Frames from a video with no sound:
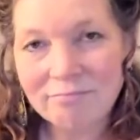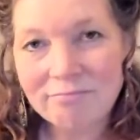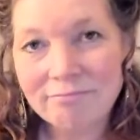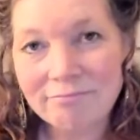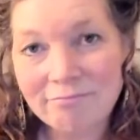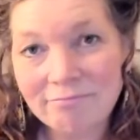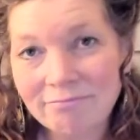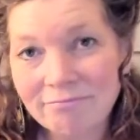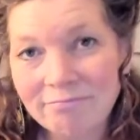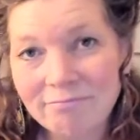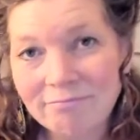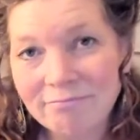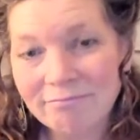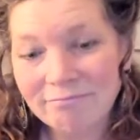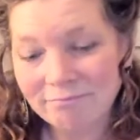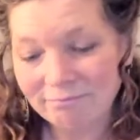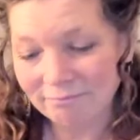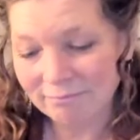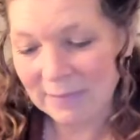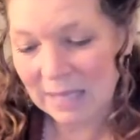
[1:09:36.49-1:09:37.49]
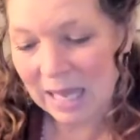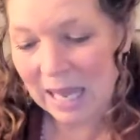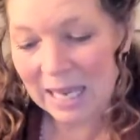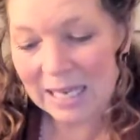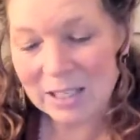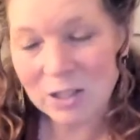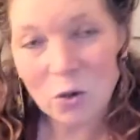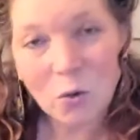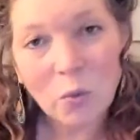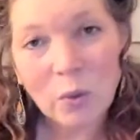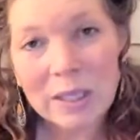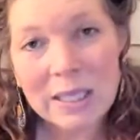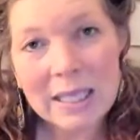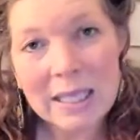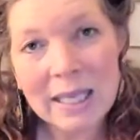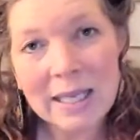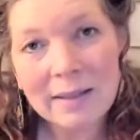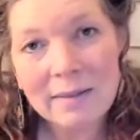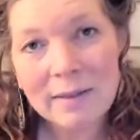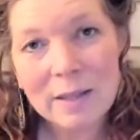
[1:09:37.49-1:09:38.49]
I don't really
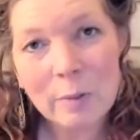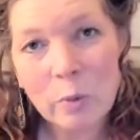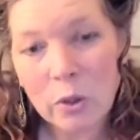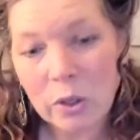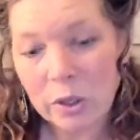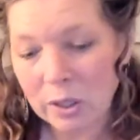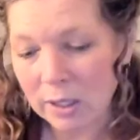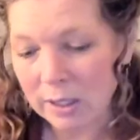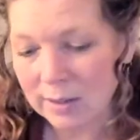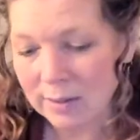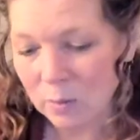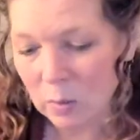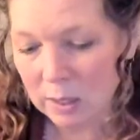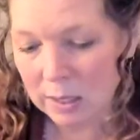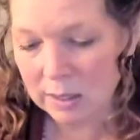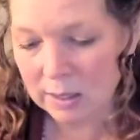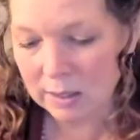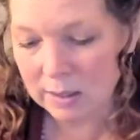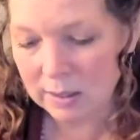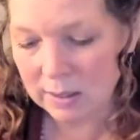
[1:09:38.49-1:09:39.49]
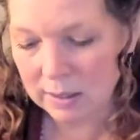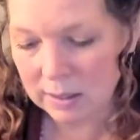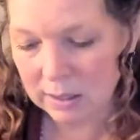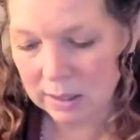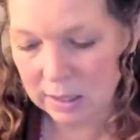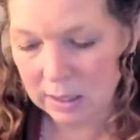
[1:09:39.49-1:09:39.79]
like the borderless ones.